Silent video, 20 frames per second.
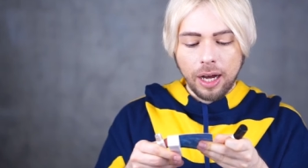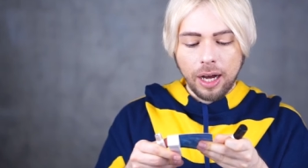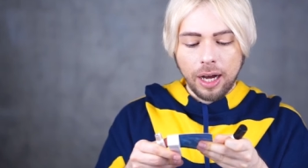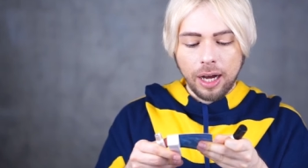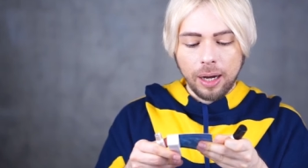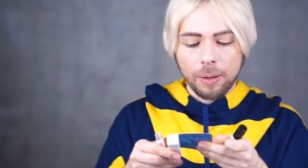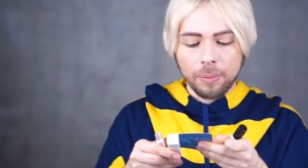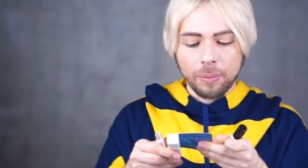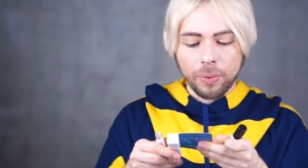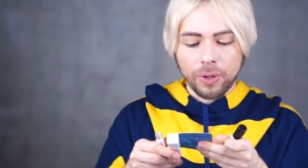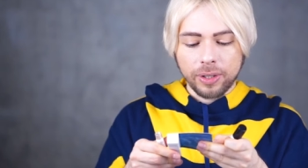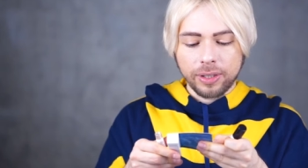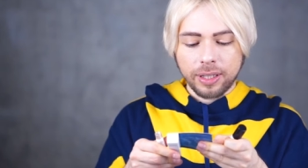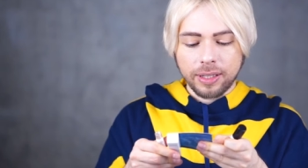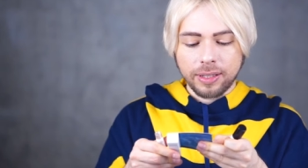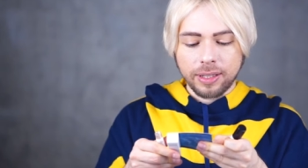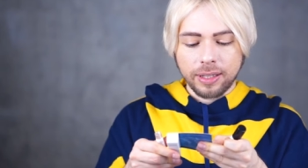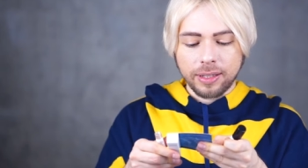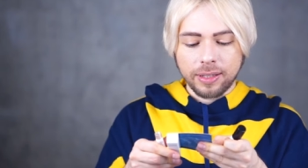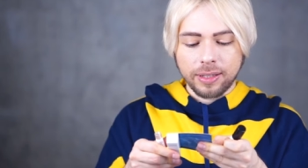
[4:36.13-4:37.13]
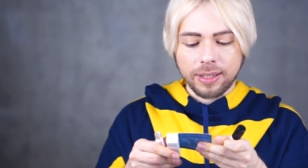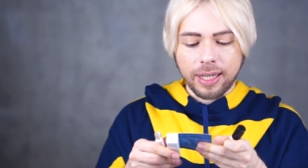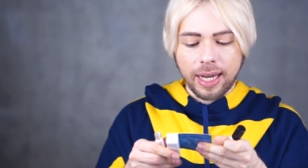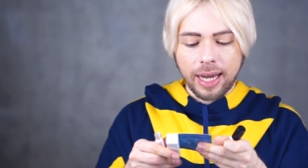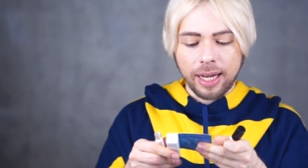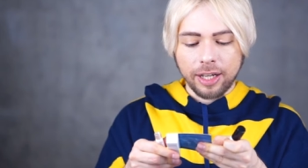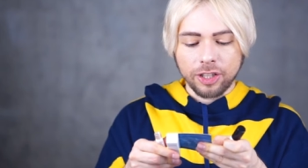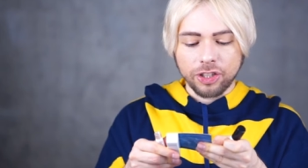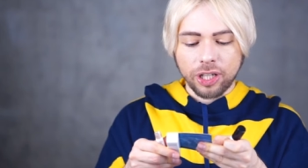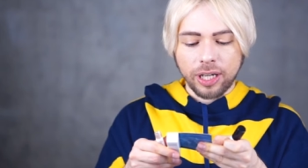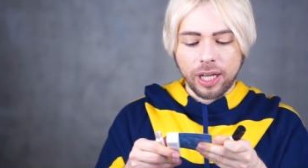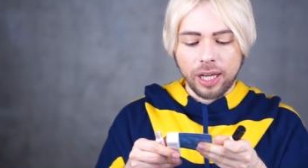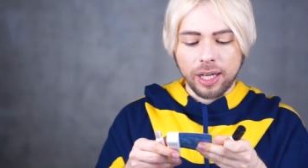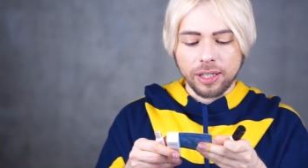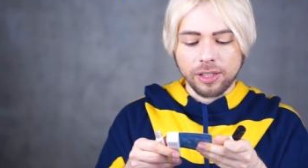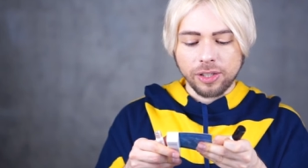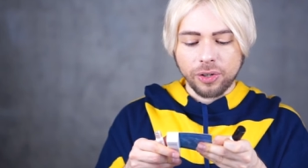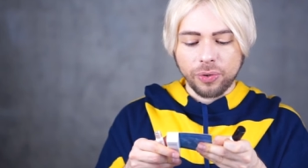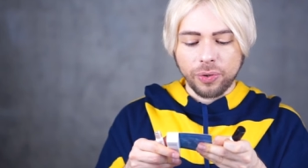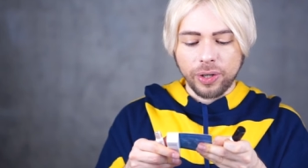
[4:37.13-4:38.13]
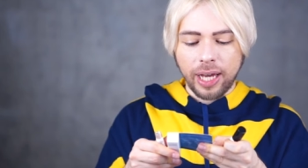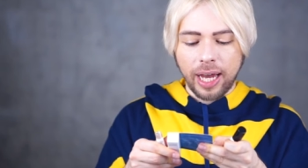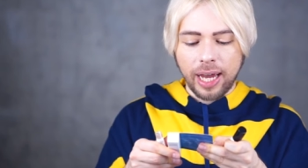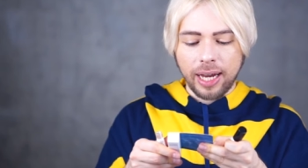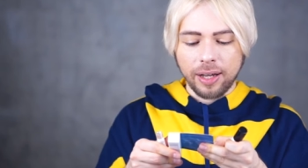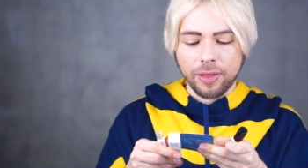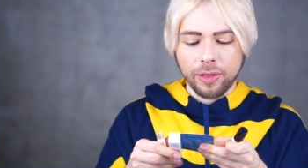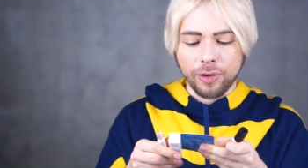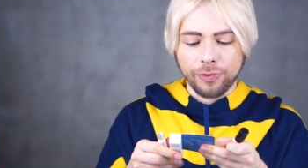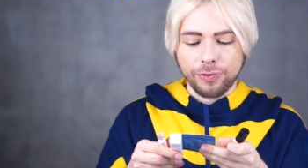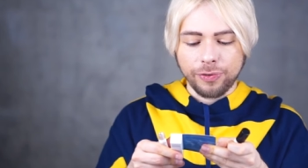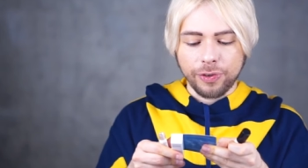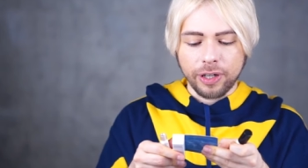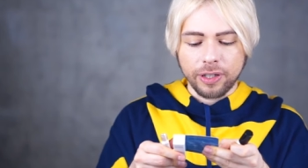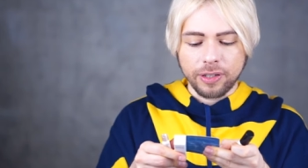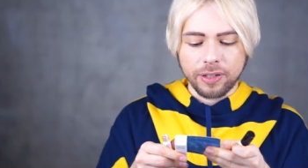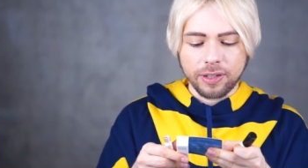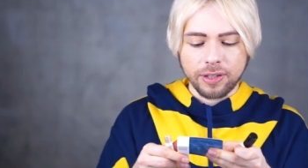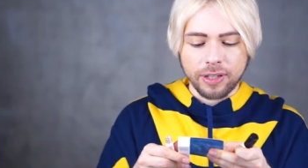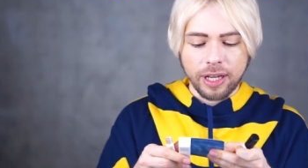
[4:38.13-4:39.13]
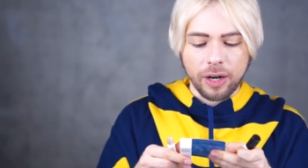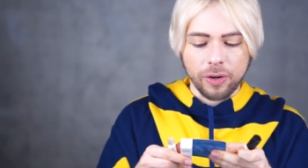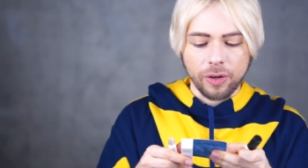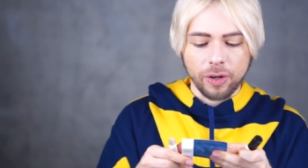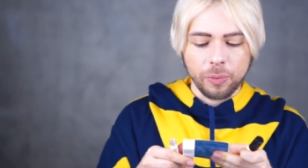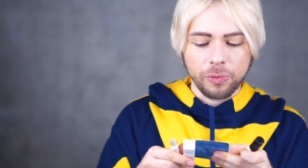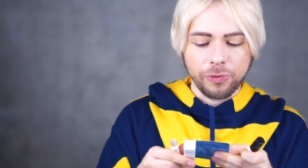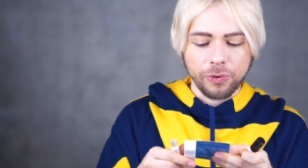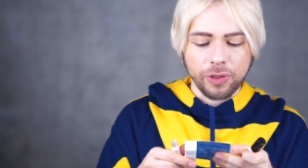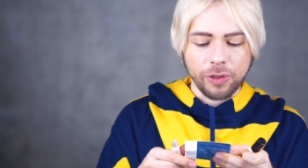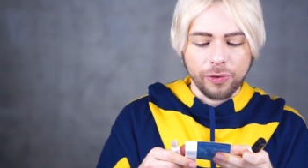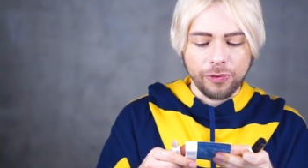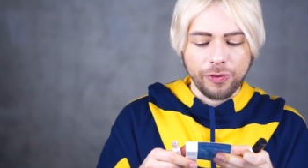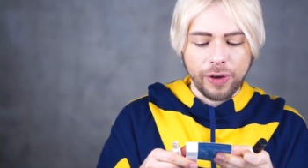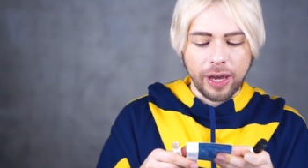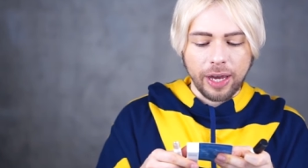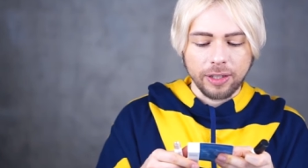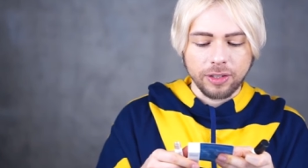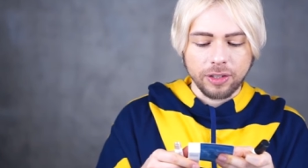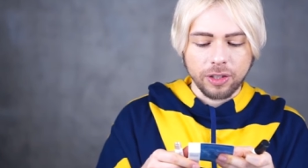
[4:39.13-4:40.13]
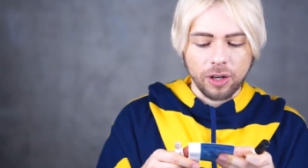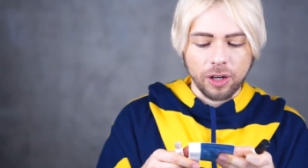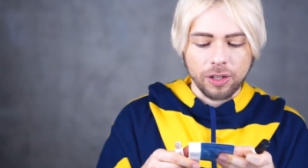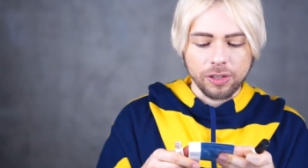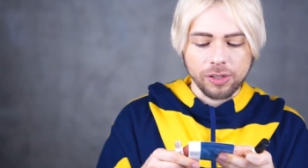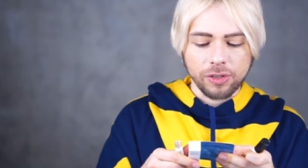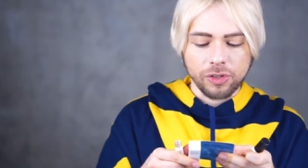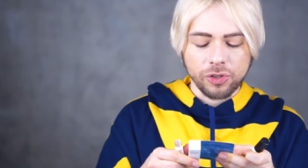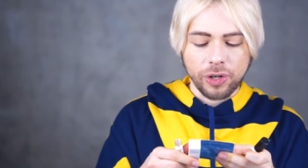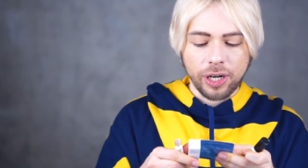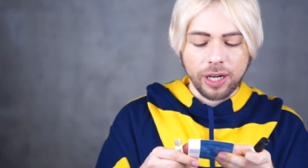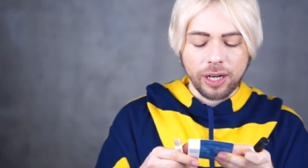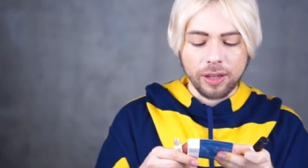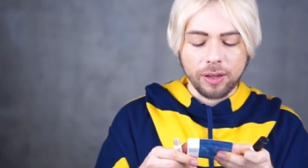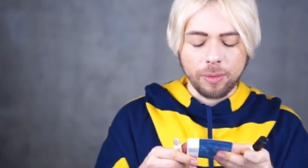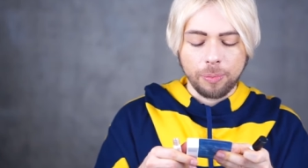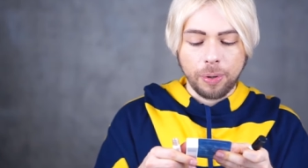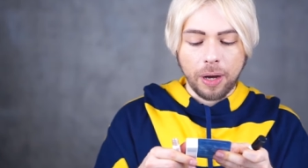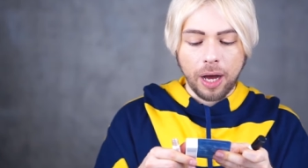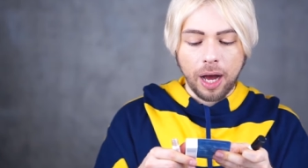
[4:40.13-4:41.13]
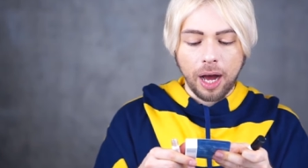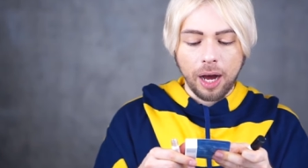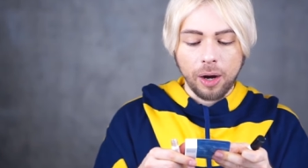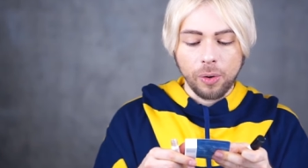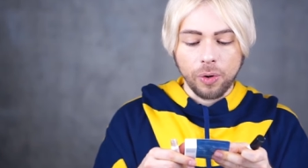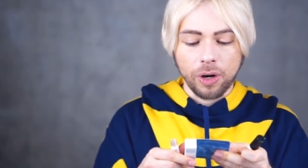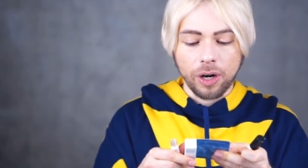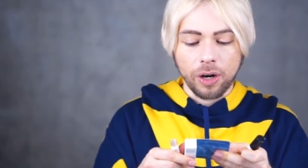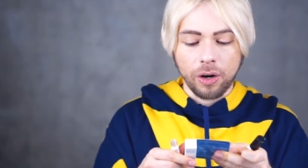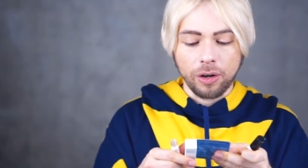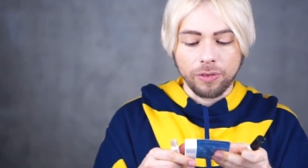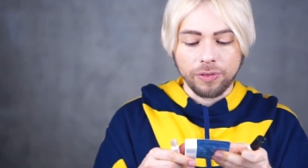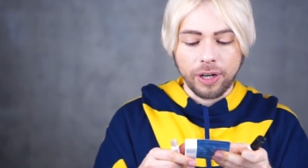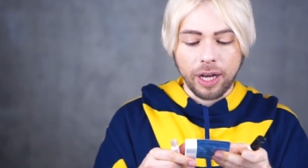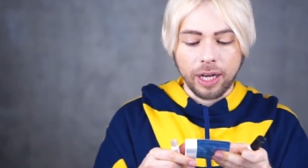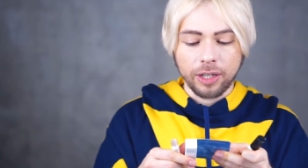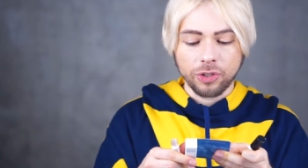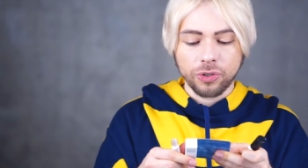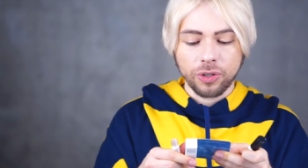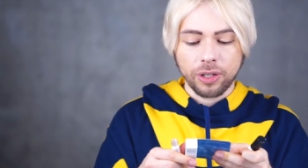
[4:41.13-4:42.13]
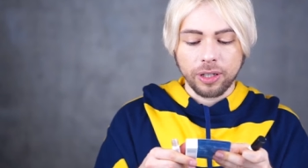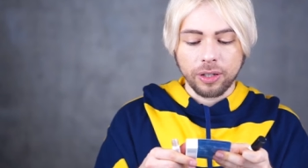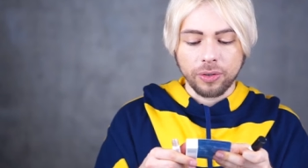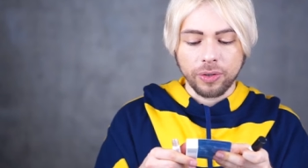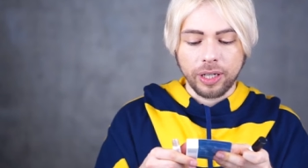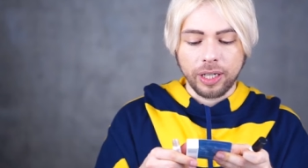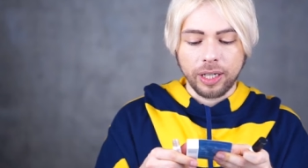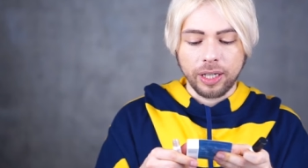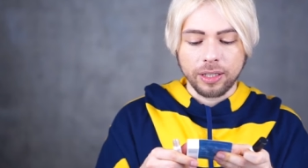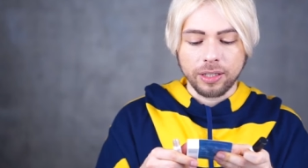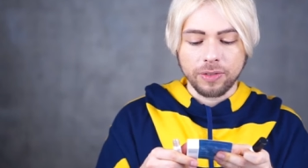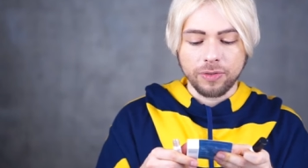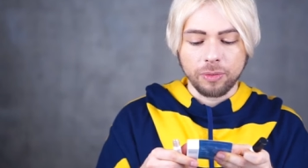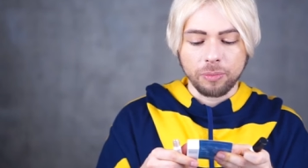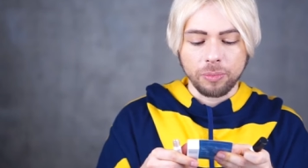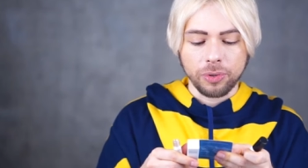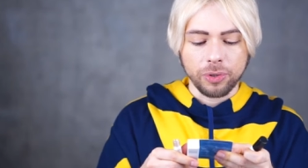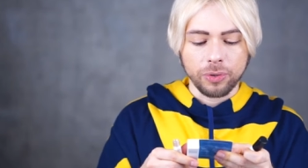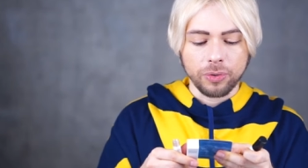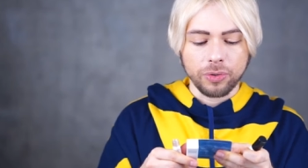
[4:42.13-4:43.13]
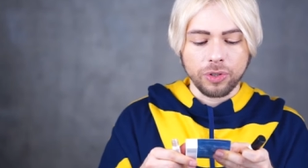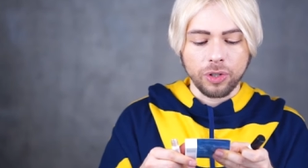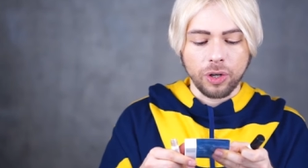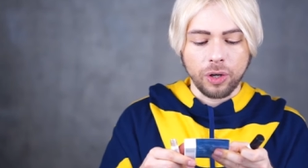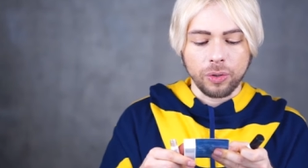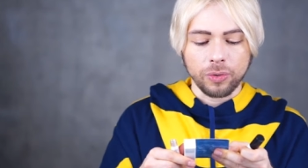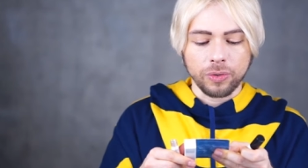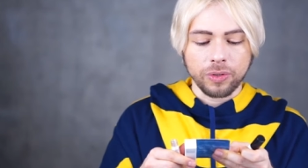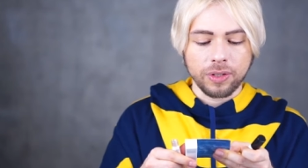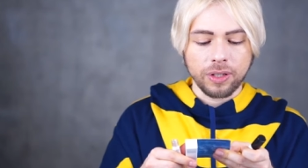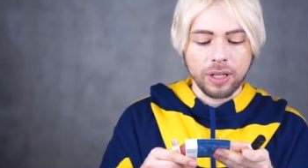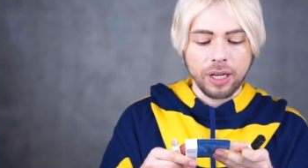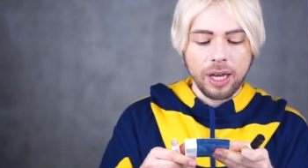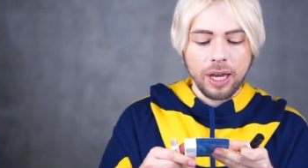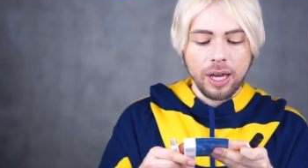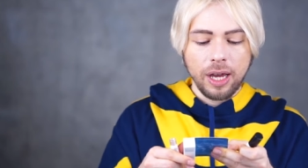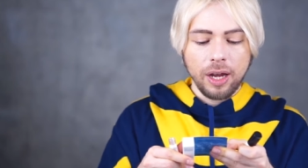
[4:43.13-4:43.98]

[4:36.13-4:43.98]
Um, what does it say? Chanel has created the first serum for the face, concentrating the power of natural ingredients from blue zones,